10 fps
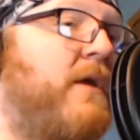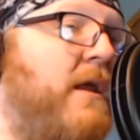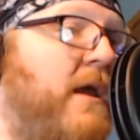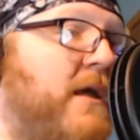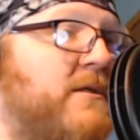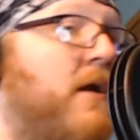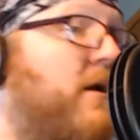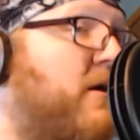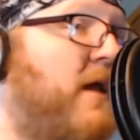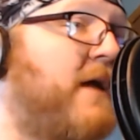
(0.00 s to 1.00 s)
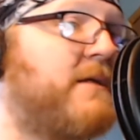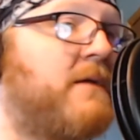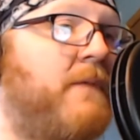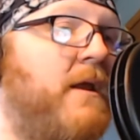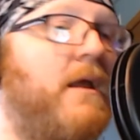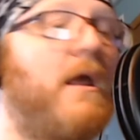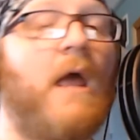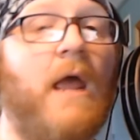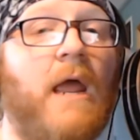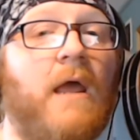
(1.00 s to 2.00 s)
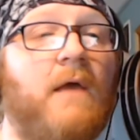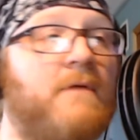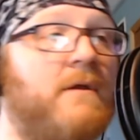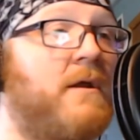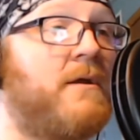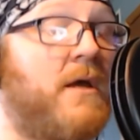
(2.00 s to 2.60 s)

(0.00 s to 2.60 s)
NES Classic Mini and the